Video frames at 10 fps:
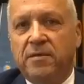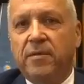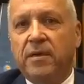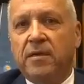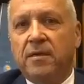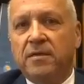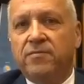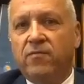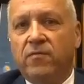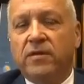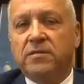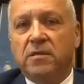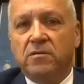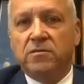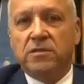immediately for
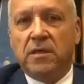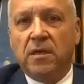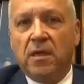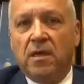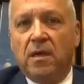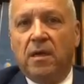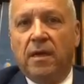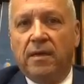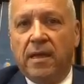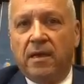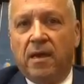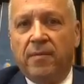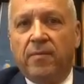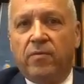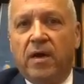resolution. And that
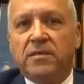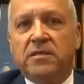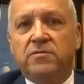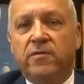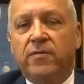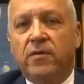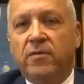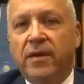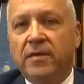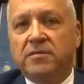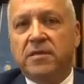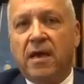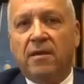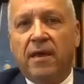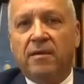comment and process review is
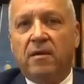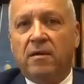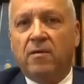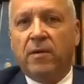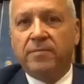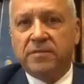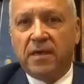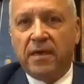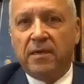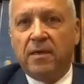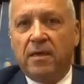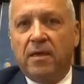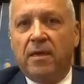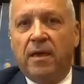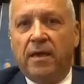outlined on our website
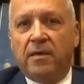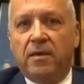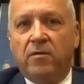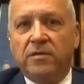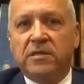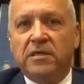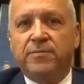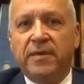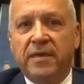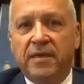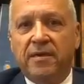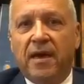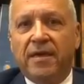at oshpd.ca.gov.